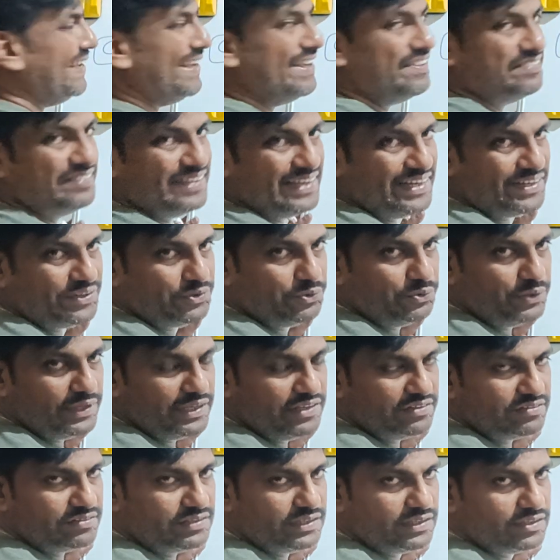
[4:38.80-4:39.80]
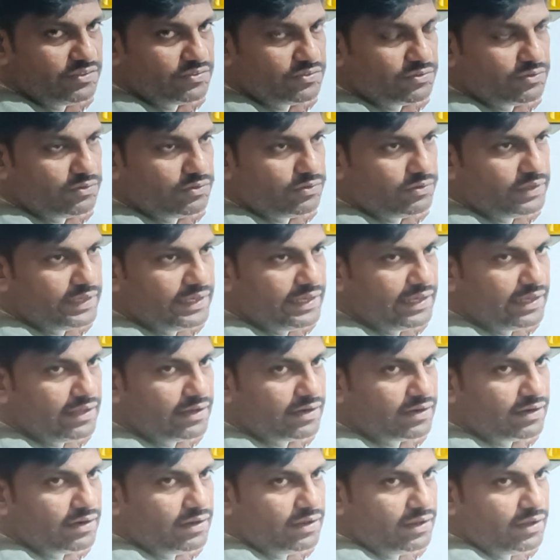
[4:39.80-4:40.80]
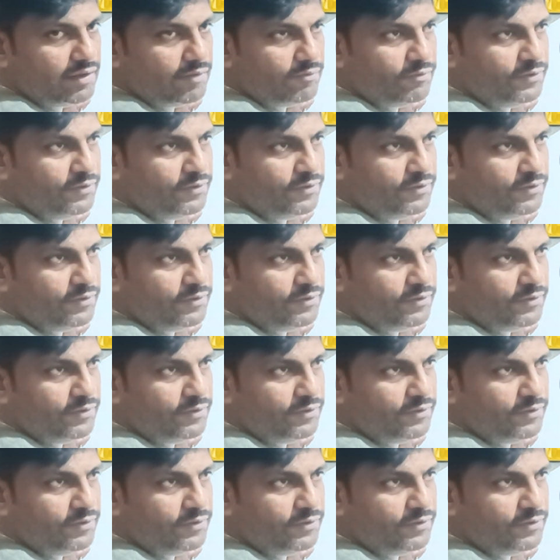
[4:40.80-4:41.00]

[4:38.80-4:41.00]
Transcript: AC to DC. So here